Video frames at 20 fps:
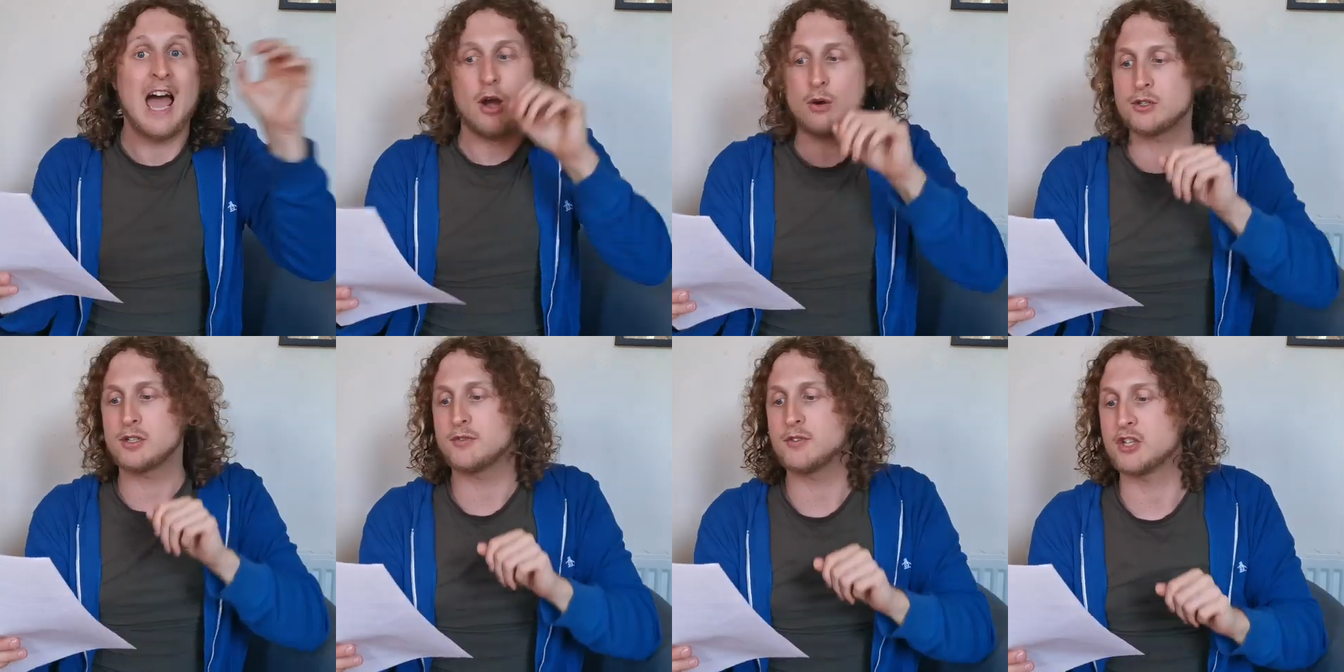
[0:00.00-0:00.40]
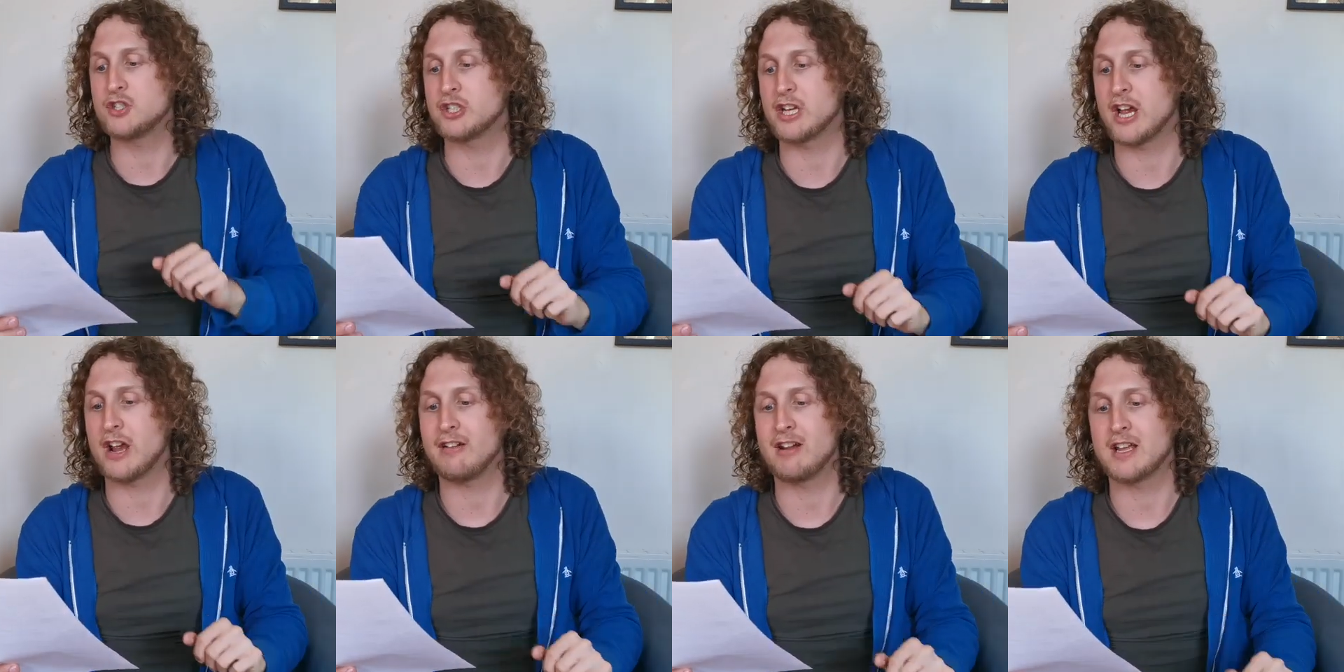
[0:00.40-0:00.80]
out of the
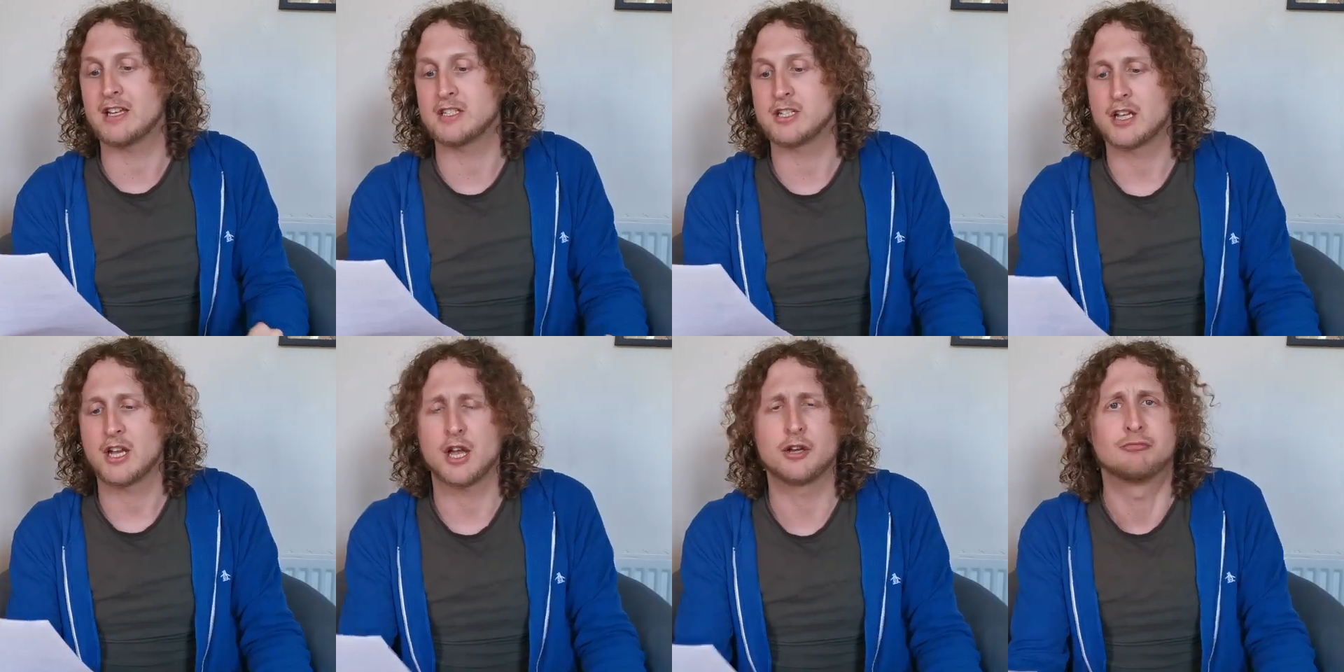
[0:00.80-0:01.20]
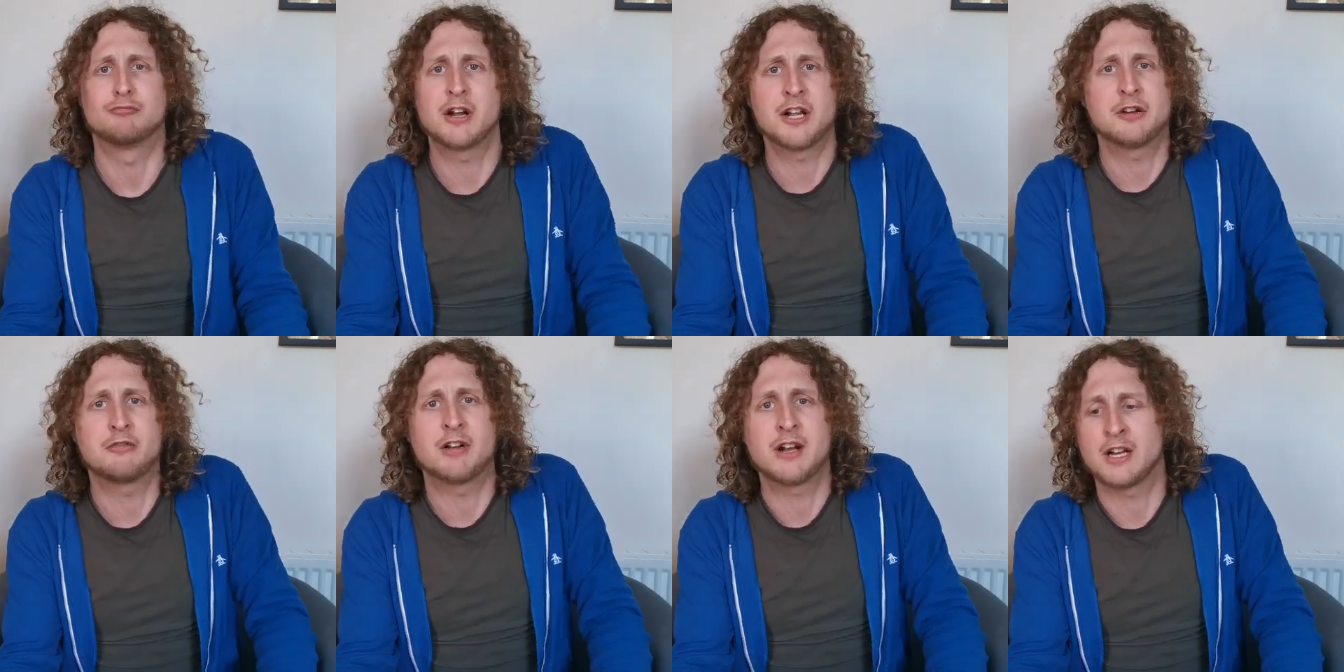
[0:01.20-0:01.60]
chariot and
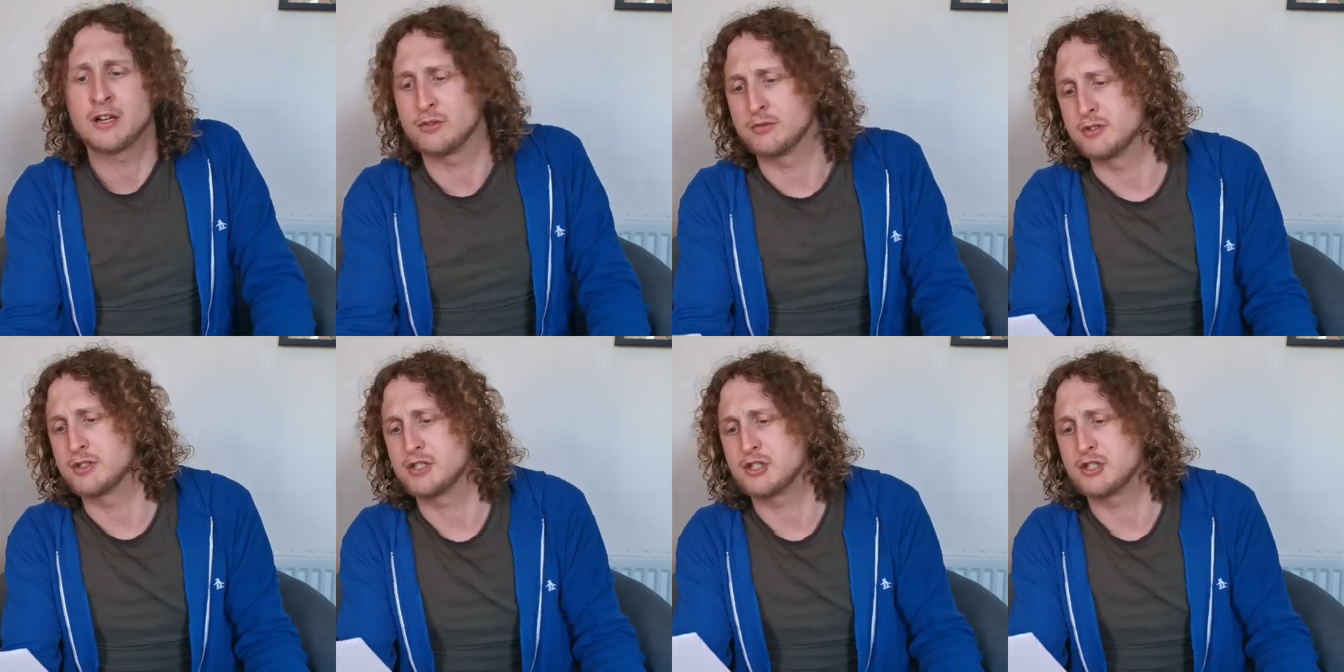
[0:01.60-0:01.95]
ran around,